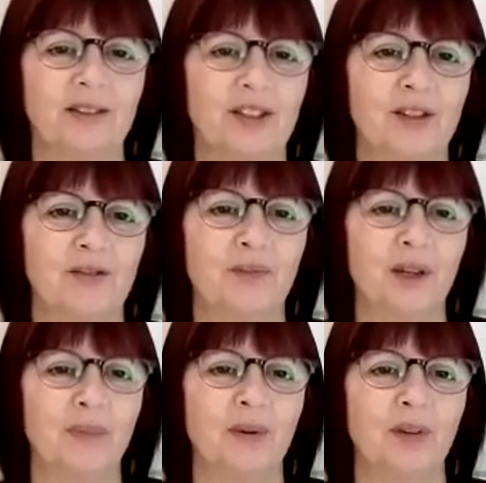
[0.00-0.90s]
Do you have
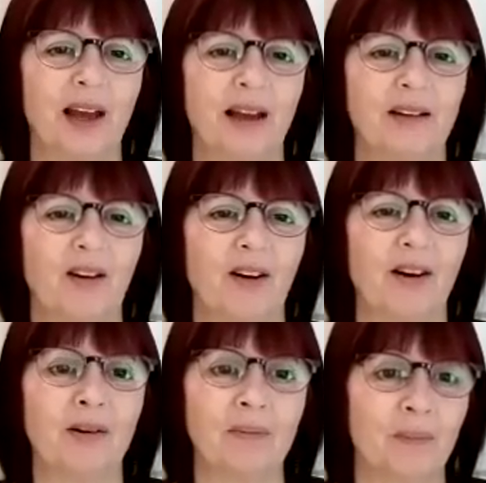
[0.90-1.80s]
people that
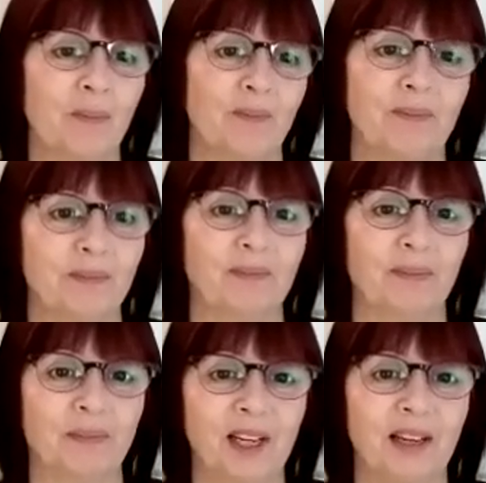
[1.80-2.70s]
are
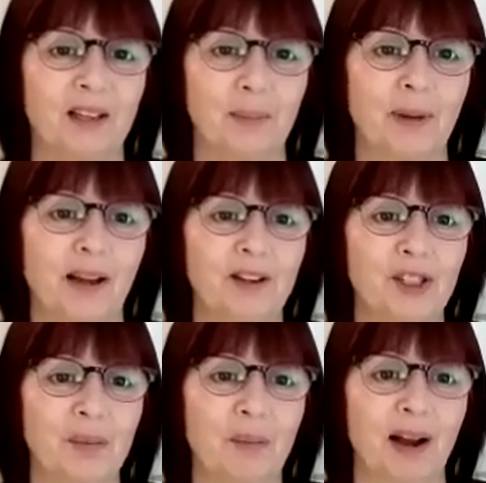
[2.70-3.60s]
taking the
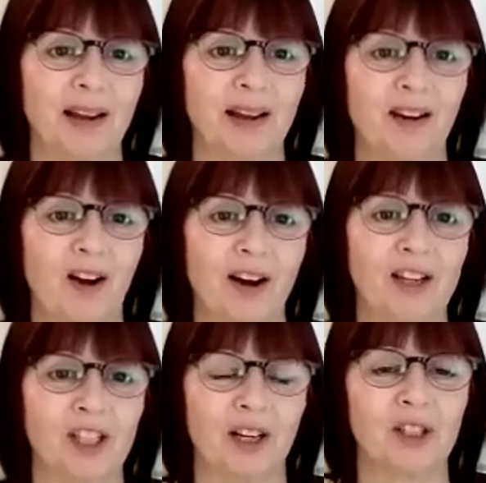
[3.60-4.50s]
plunge and buying in
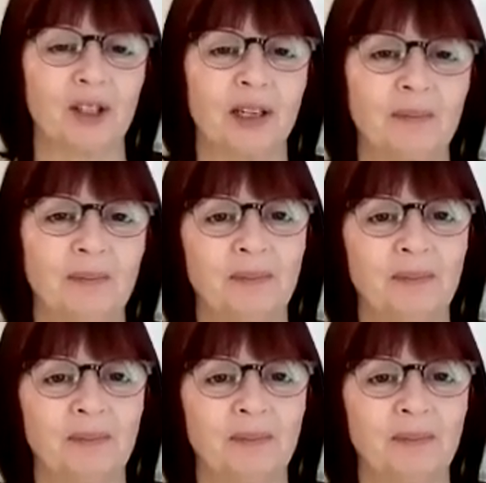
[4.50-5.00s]
cottage country?